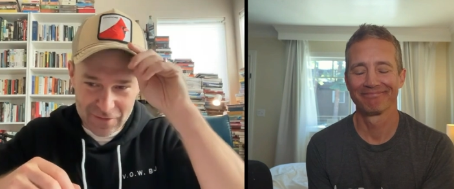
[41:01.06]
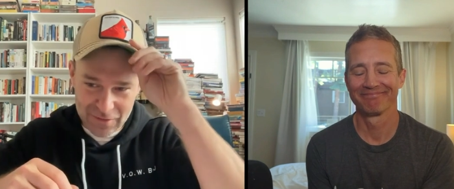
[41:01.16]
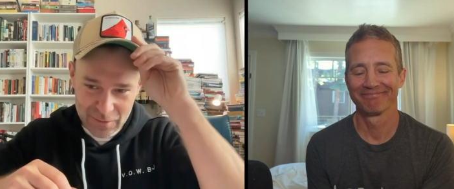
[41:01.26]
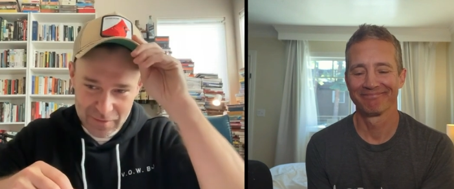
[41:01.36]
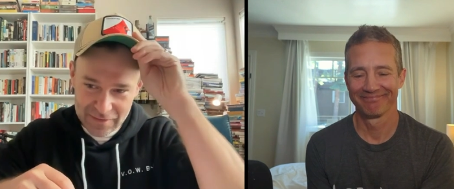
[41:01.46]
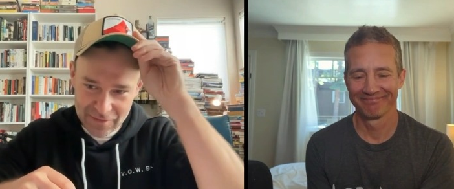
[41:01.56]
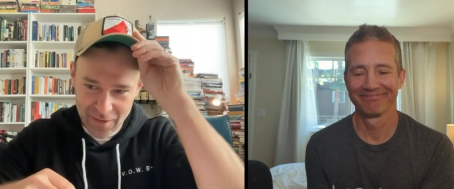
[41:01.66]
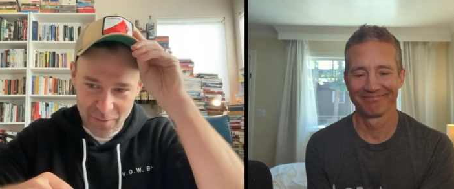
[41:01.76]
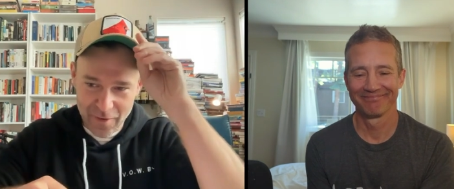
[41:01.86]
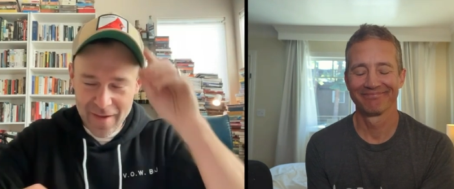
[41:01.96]
Speaker 1: is doing.
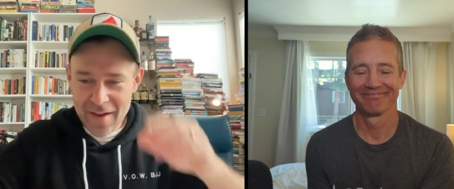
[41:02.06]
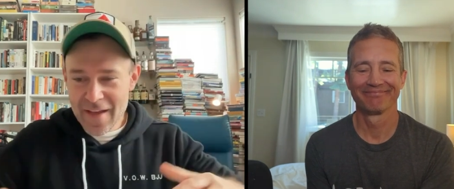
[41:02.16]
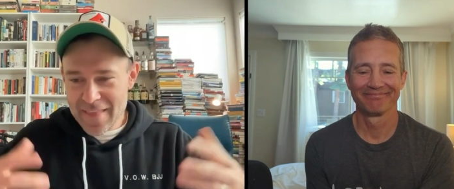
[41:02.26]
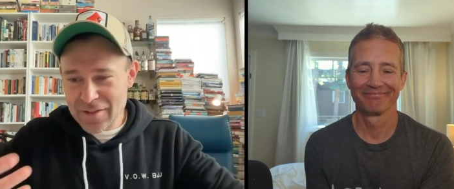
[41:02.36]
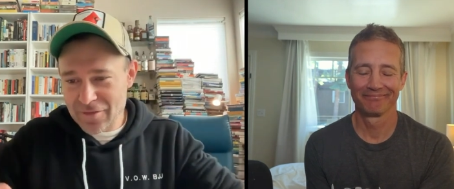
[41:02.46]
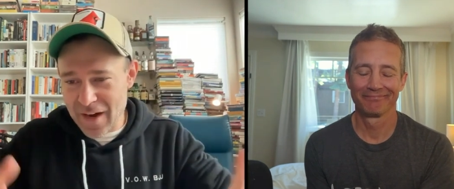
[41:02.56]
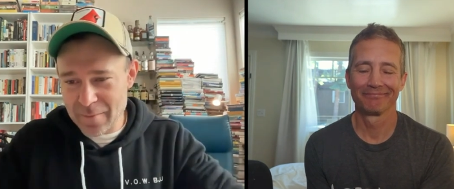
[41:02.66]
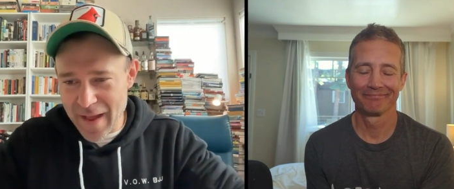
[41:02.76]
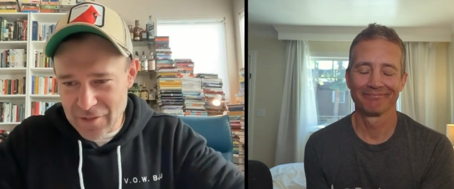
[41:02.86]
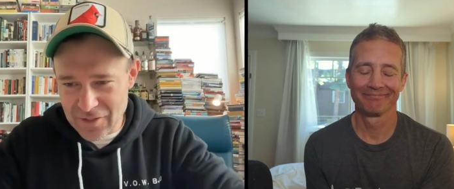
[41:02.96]
So that's
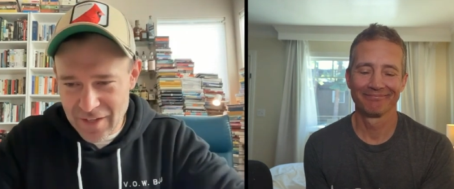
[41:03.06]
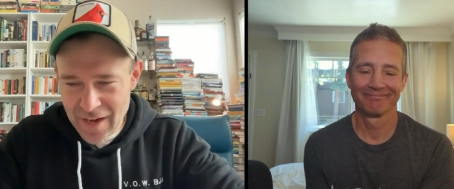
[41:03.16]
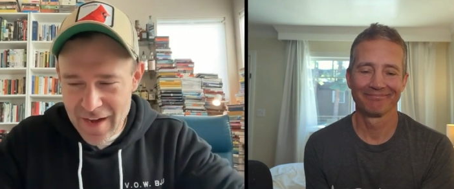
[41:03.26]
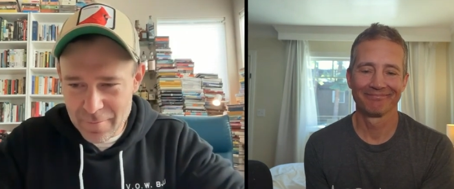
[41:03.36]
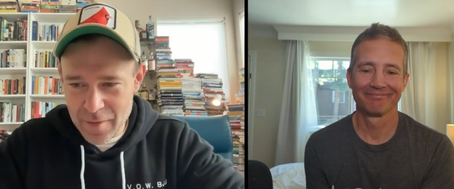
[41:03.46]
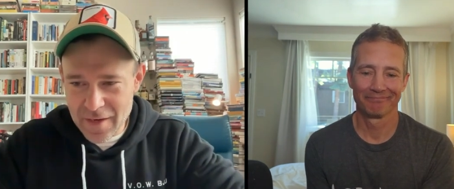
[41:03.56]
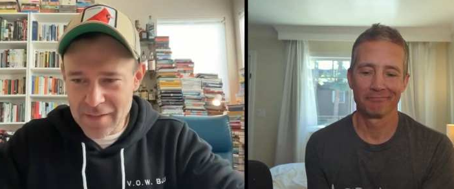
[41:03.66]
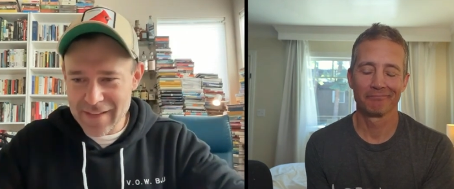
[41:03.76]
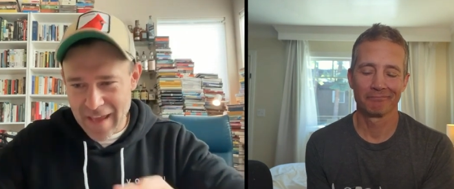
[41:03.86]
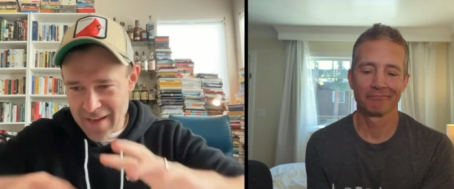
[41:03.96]
right, Badger,
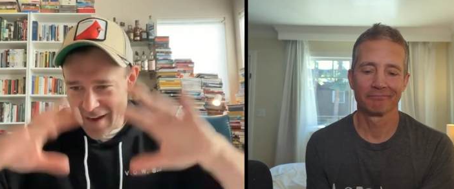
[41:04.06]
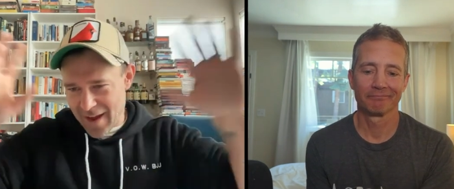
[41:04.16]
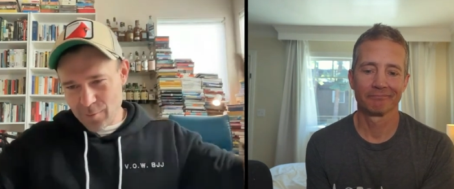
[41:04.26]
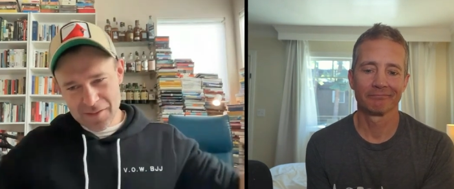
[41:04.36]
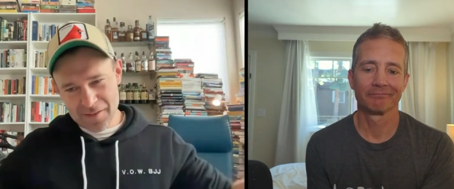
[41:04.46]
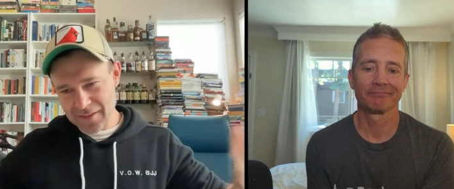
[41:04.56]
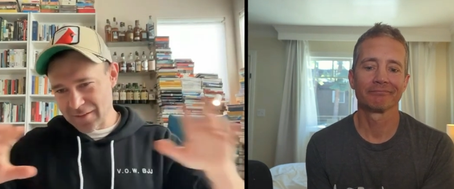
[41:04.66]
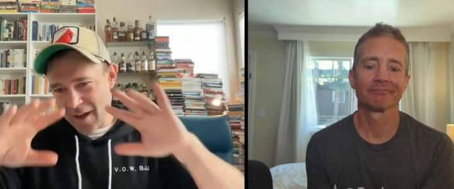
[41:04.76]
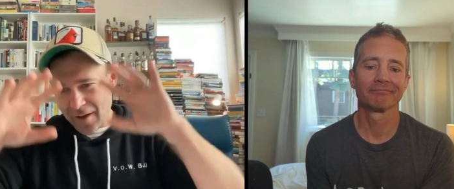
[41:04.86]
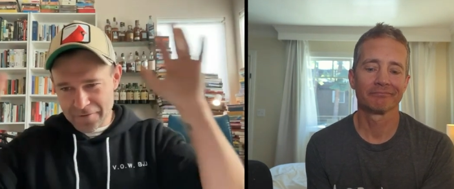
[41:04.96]
because AI wasn't
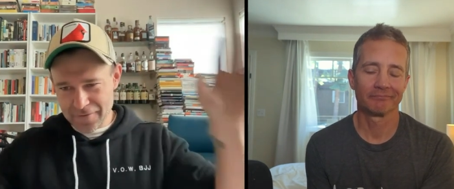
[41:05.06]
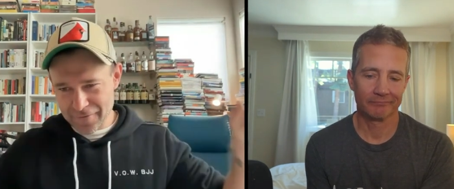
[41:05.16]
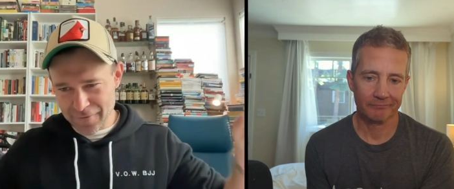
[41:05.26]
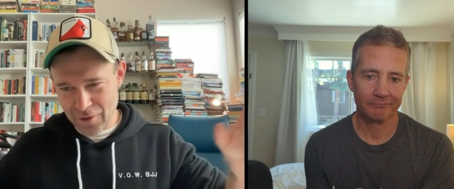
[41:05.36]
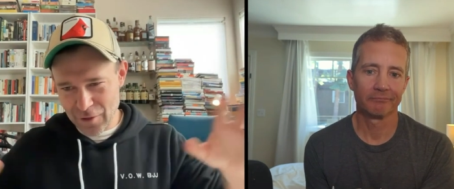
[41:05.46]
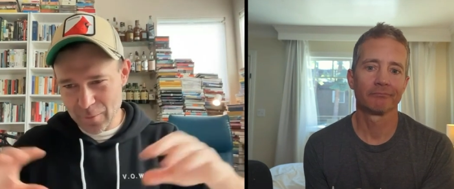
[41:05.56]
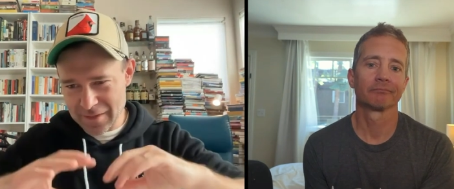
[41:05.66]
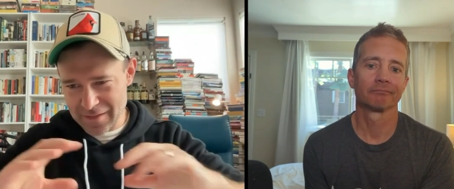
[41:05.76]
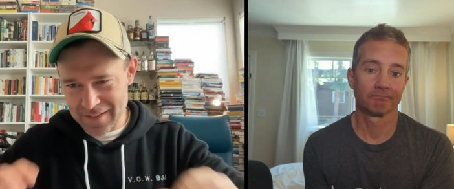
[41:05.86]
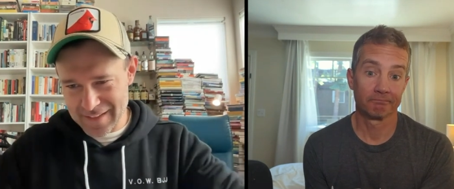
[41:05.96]
enough for
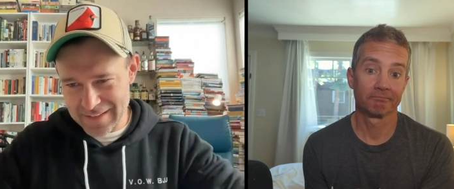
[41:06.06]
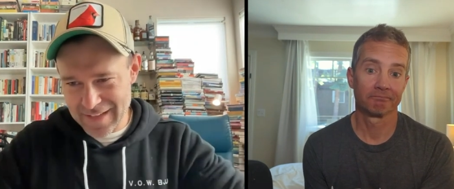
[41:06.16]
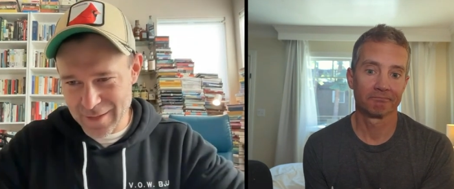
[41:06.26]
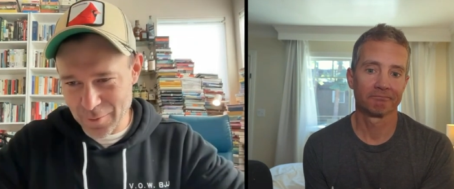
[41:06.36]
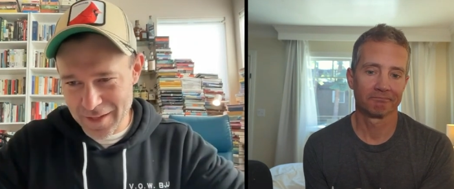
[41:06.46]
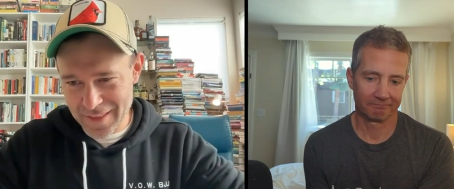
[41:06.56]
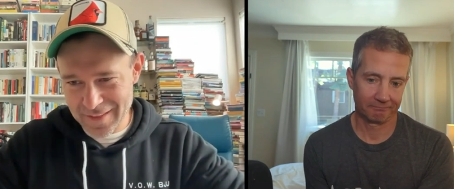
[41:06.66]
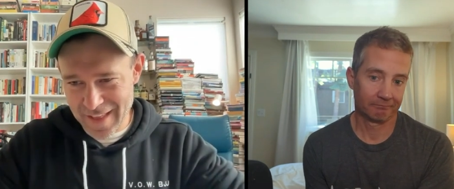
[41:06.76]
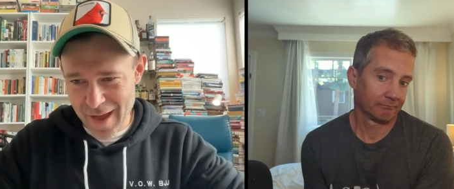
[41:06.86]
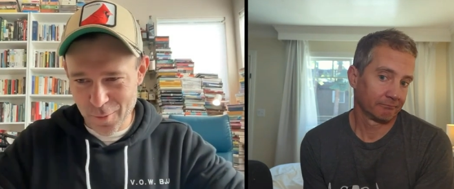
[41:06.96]
humans to contend with.
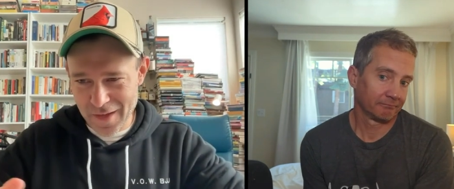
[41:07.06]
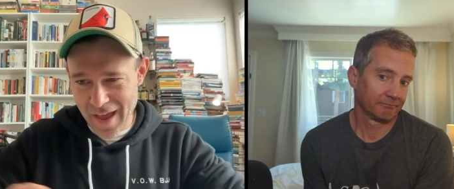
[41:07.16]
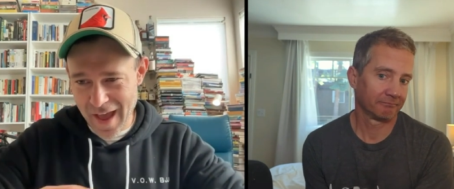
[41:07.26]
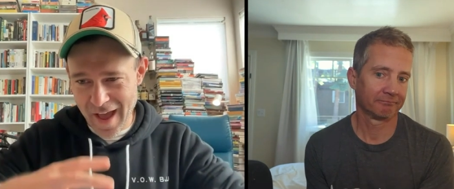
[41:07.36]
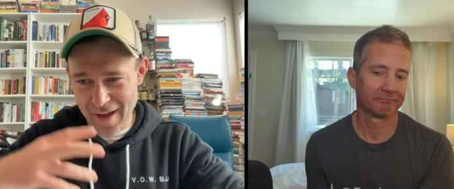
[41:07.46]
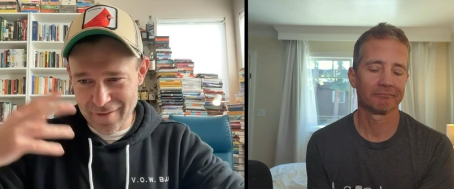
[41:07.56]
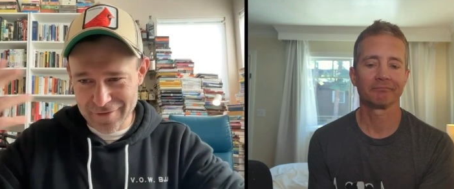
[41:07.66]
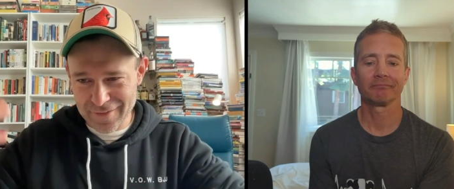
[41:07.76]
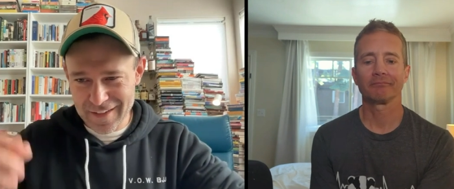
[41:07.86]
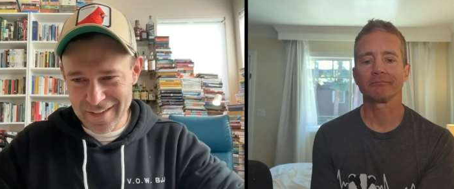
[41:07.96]
Now we
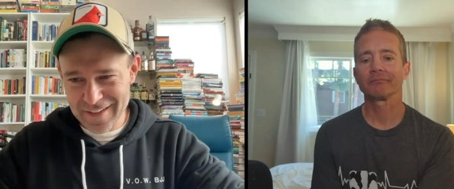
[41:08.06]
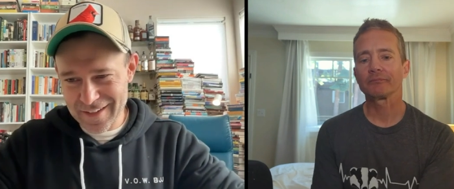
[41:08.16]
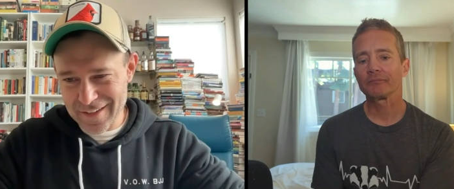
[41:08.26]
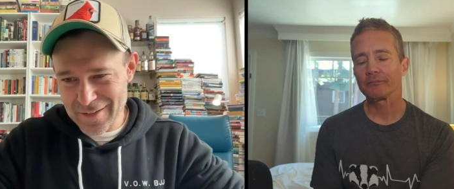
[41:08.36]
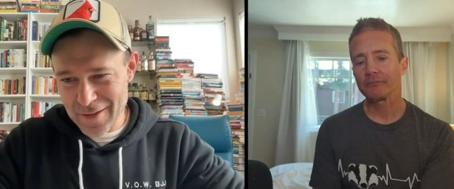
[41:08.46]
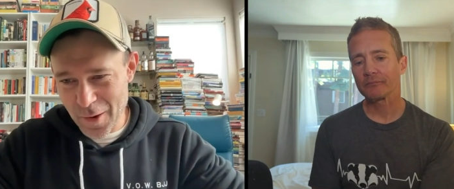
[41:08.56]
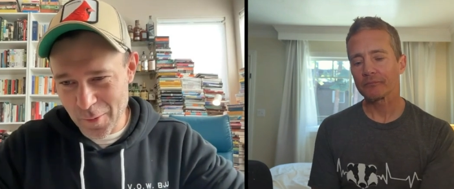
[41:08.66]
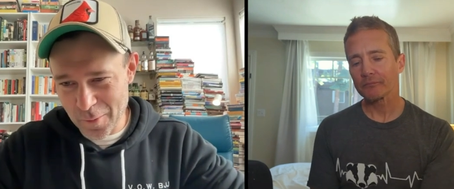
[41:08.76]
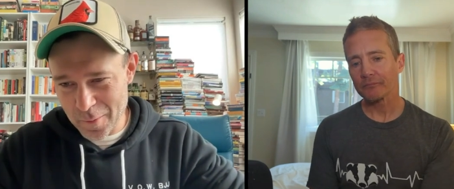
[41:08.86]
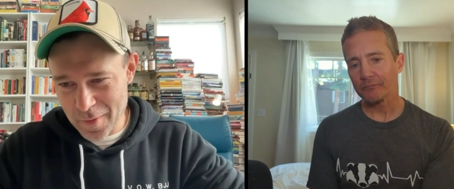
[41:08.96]
have, you
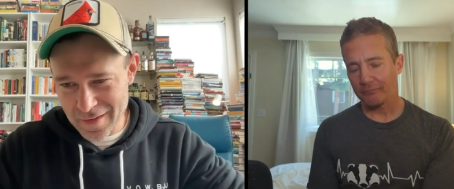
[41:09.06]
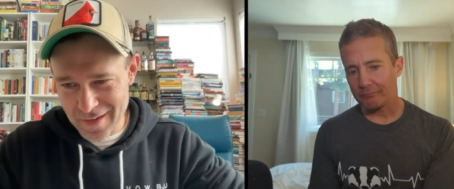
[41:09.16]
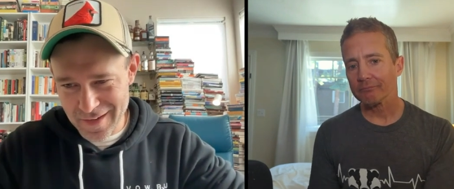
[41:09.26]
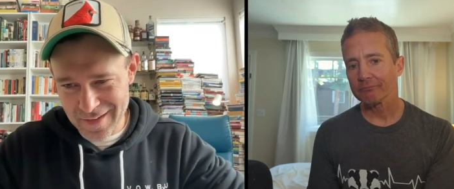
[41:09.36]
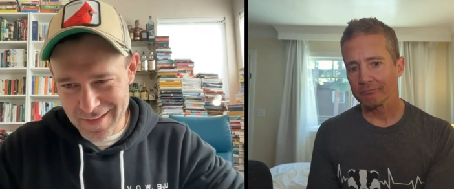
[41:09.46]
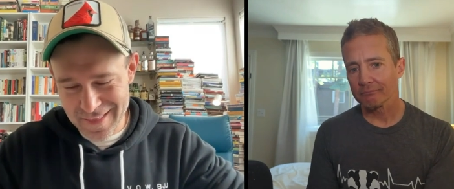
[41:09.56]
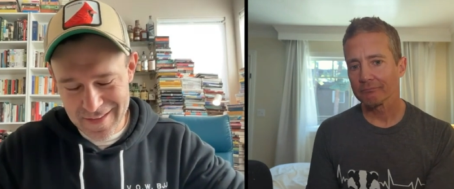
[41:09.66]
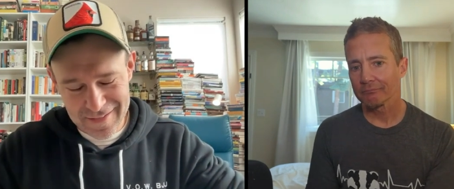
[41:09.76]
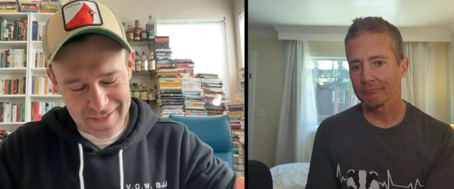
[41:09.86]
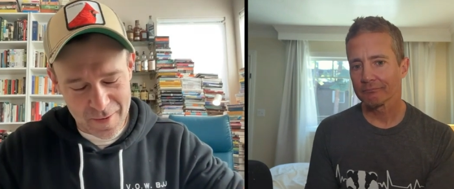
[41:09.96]
know,
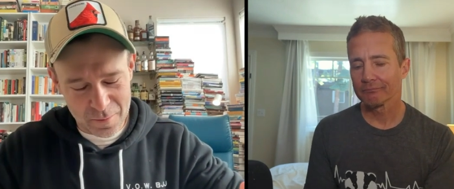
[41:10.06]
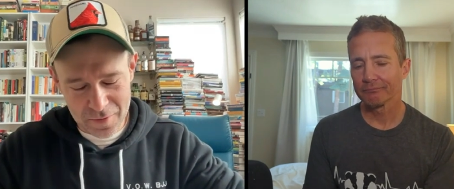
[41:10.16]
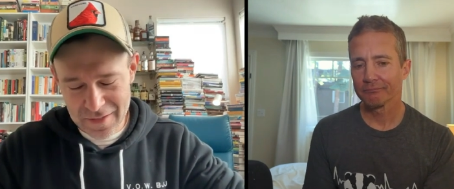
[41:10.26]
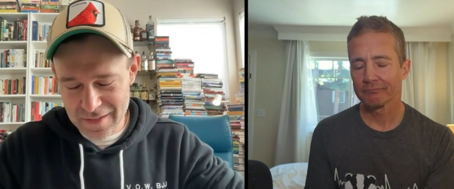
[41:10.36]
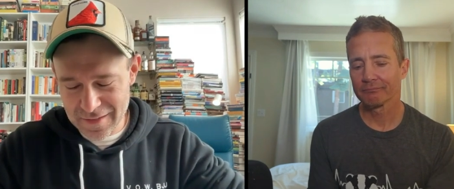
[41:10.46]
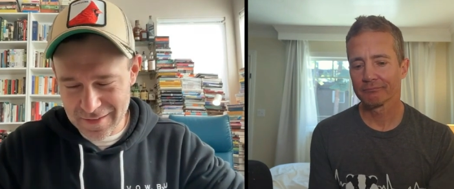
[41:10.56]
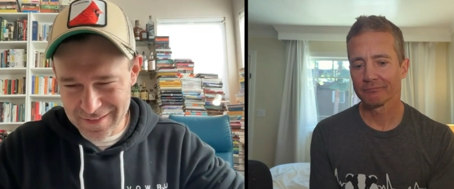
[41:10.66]
this company